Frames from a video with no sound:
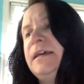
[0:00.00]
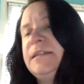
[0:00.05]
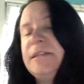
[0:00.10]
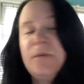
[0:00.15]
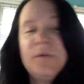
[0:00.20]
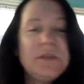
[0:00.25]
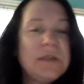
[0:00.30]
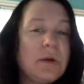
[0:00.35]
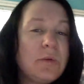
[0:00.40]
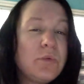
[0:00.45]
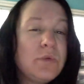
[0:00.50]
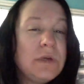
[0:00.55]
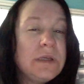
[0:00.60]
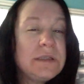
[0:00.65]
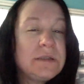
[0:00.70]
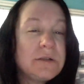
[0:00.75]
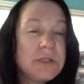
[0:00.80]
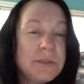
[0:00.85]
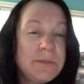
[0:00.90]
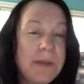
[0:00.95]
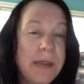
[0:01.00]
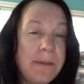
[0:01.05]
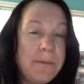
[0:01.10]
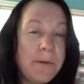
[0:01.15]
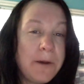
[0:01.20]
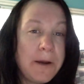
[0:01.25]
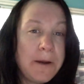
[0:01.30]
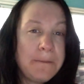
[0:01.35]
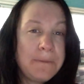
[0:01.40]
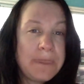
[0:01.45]
So it's a research
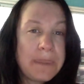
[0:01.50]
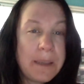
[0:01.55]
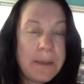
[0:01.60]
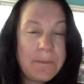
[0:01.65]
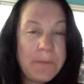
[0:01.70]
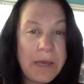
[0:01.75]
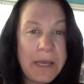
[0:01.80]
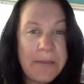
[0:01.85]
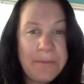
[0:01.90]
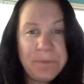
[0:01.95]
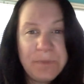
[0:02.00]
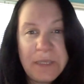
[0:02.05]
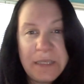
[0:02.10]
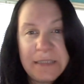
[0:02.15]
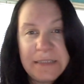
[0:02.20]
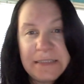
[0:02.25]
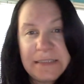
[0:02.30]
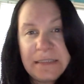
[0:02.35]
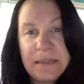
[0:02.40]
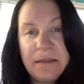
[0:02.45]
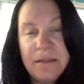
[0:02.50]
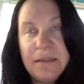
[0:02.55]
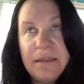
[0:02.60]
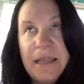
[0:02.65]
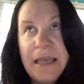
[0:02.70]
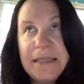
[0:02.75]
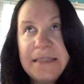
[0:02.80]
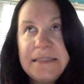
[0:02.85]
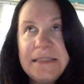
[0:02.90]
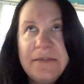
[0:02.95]
paper, but it's
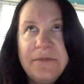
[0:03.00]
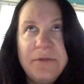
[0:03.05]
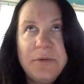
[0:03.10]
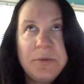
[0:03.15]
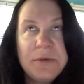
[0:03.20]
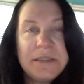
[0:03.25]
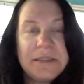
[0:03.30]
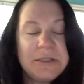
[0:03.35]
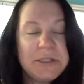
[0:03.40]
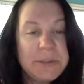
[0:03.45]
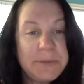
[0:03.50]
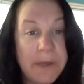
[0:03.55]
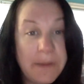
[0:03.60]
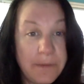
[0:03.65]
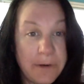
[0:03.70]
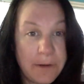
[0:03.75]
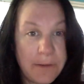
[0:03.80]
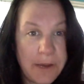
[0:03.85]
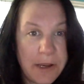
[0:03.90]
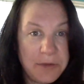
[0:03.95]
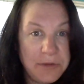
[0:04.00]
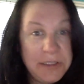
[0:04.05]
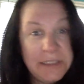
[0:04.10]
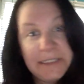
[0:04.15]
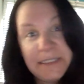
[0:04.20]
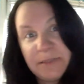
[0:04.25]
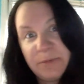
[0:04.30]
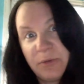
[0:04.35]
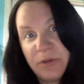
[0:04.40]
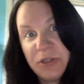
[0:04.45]
less of a research paper about
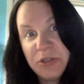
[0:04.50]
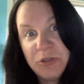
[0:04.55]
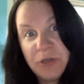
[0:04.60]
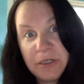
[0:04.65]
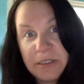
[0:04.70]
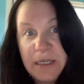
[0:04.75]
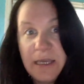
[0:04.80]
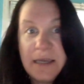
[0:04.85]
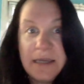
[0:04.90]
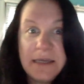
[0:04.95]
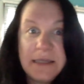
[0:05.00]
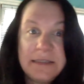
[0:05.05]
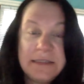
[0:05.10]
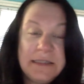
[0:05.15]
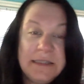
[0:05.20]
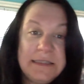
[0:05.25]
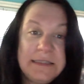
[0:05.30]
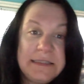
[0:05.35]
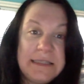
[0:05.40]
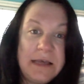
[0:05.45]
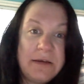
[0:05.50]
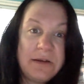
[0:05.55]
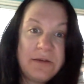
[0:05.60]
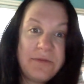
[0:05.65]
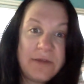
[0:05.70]
this is what the drug does and this is how it